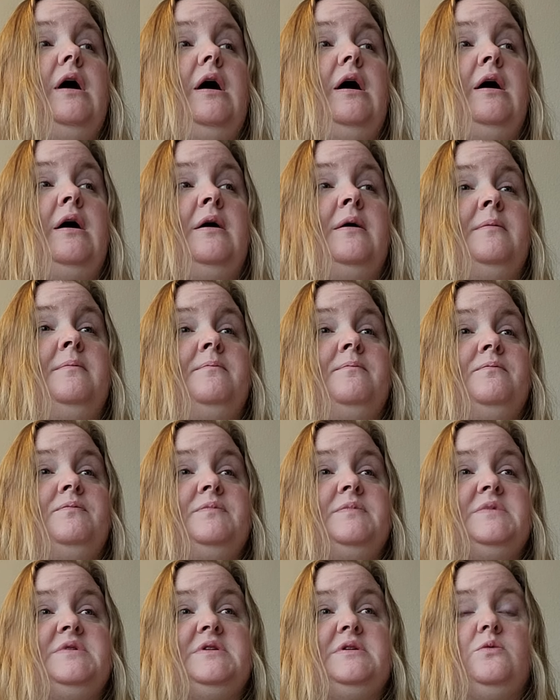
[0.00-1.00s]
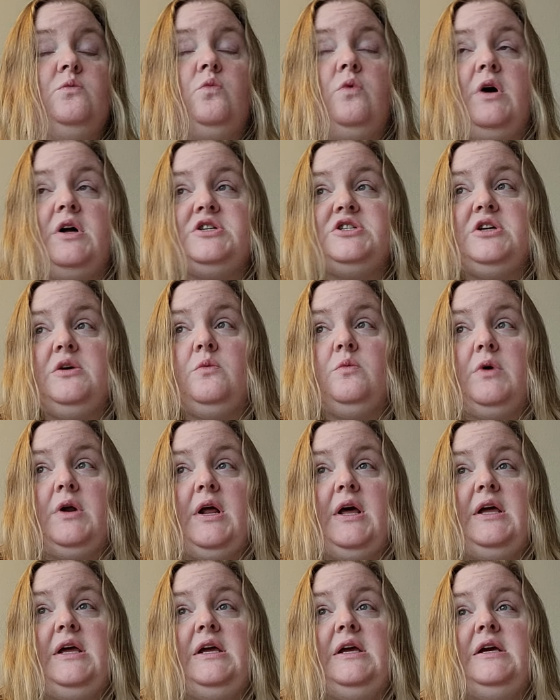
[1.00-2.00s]
um, watching what
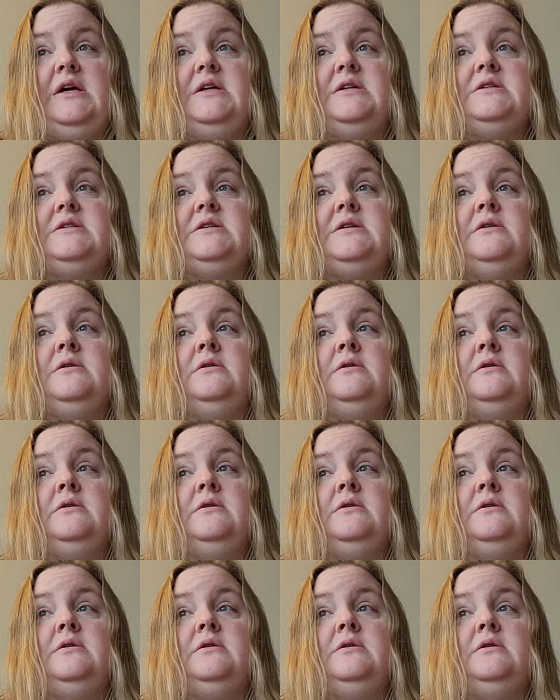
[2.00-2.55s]
I eat,